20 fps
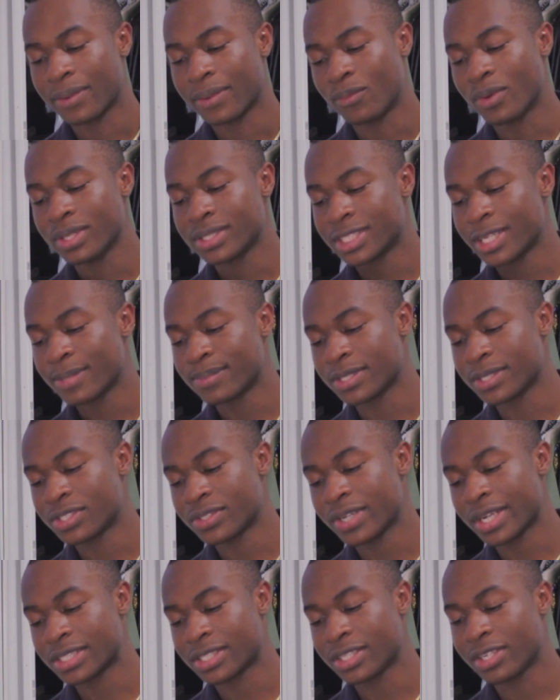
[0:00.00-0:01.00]
What tips and
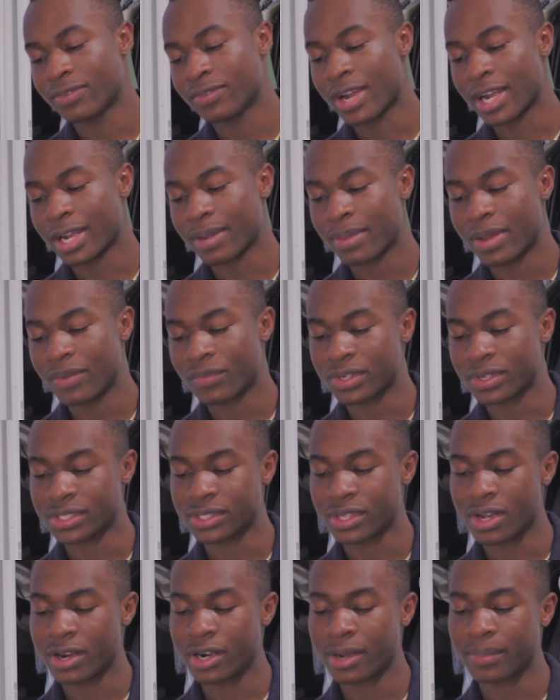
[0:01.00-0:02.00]
tricks do you recommend for
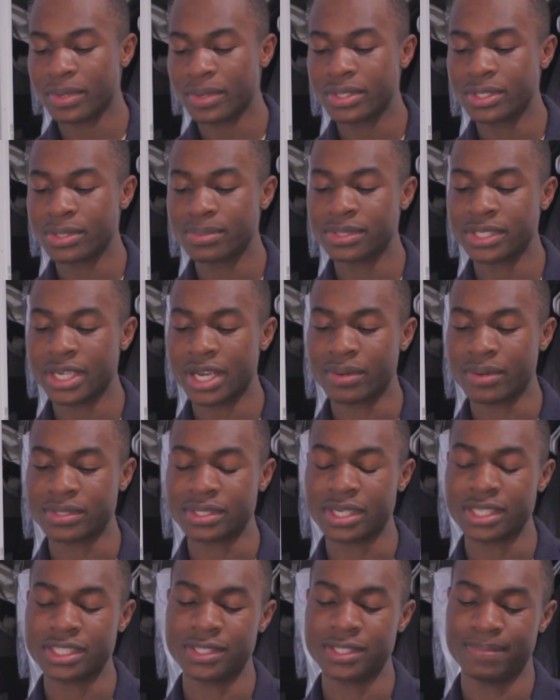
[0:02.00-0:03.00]
startup YouTube
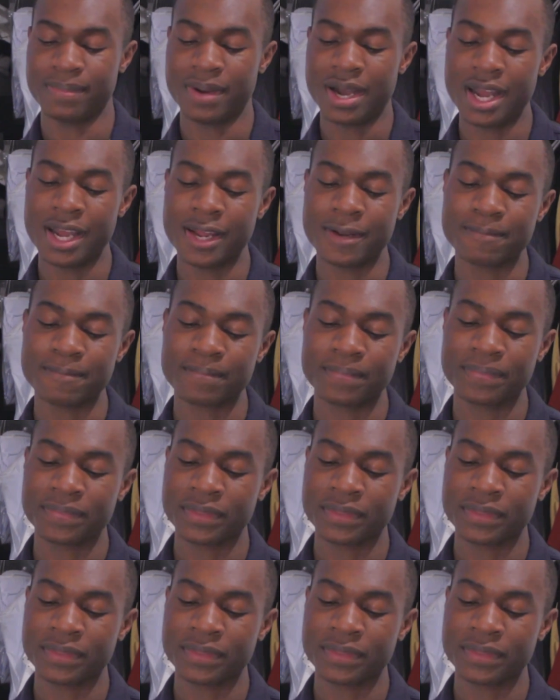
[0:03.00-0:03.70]
channels such as mine?